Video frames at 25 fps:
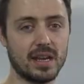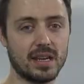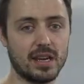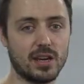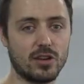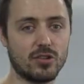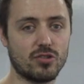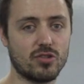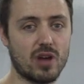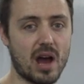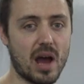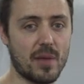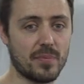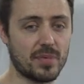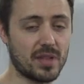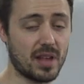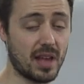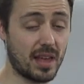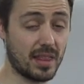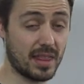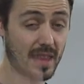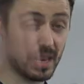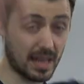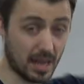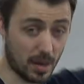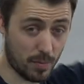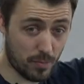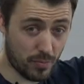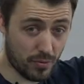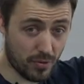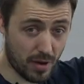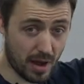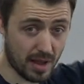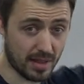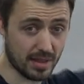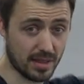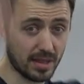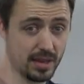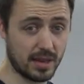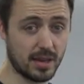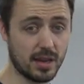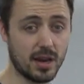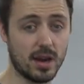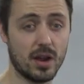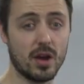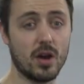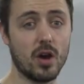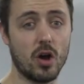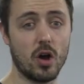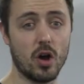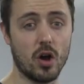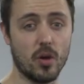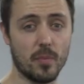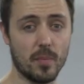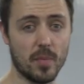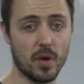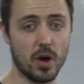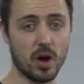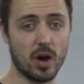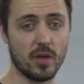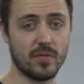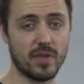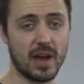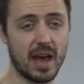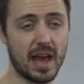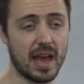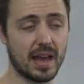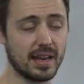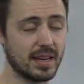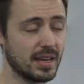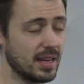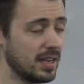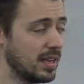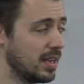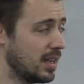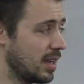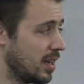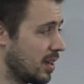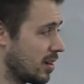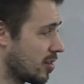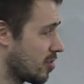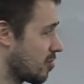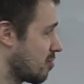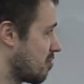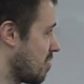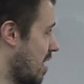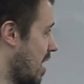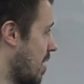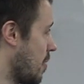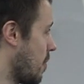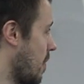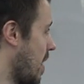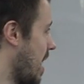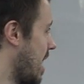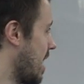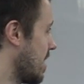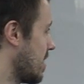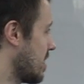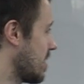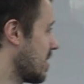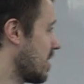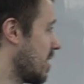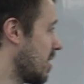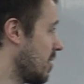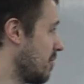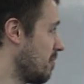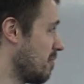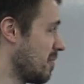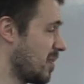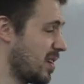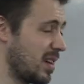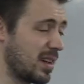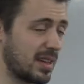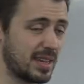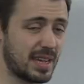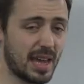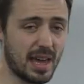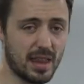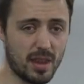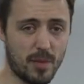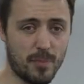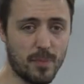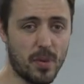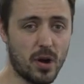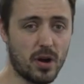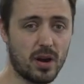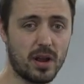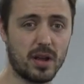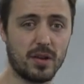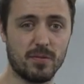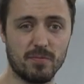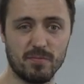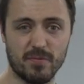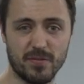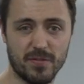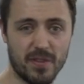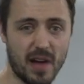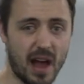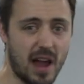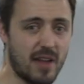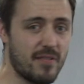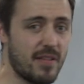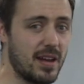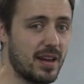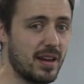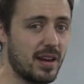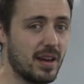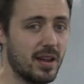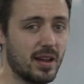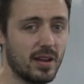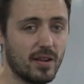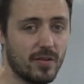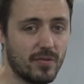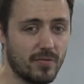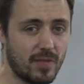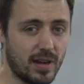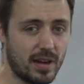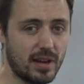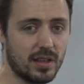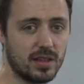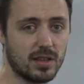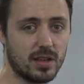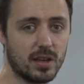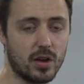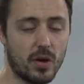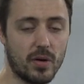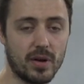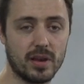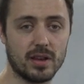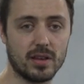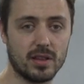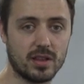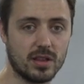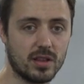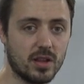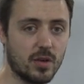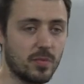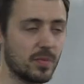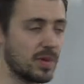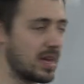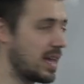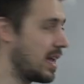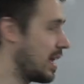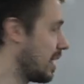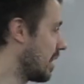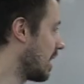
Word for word: your traps, and then you're pressing up overhead. Great way to get the body firing, ready to go into some key